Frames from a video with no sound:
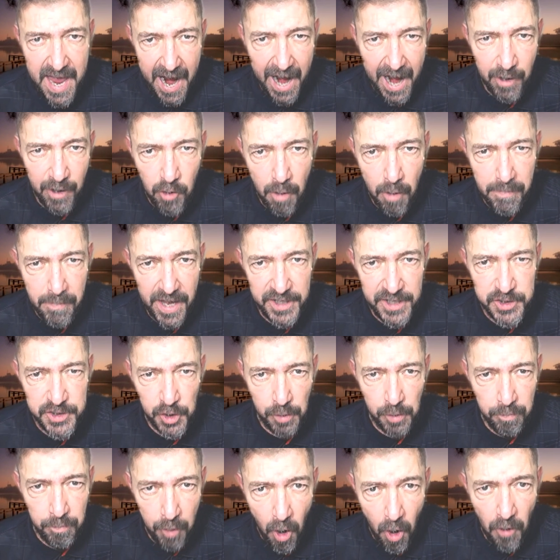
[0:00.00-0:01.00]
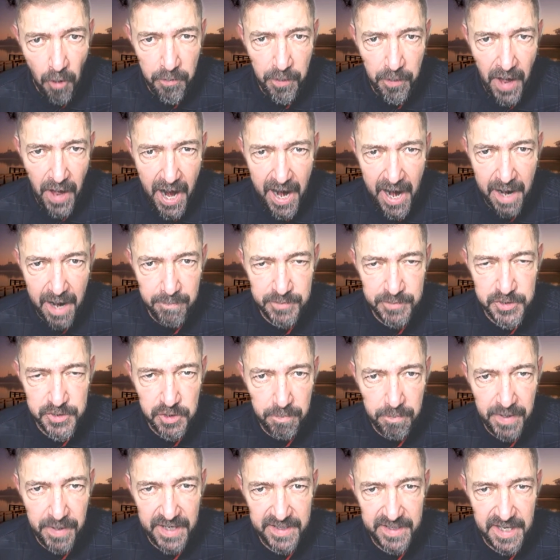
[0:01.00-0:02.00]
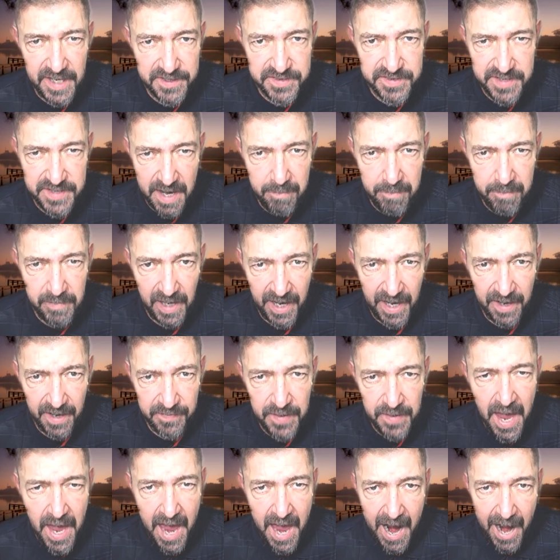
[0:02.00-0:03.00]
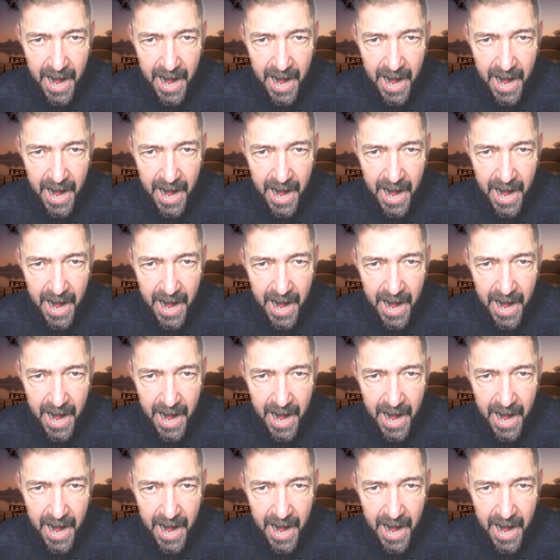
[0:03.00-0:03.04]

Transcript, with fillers: I command your both arms to be in the same length.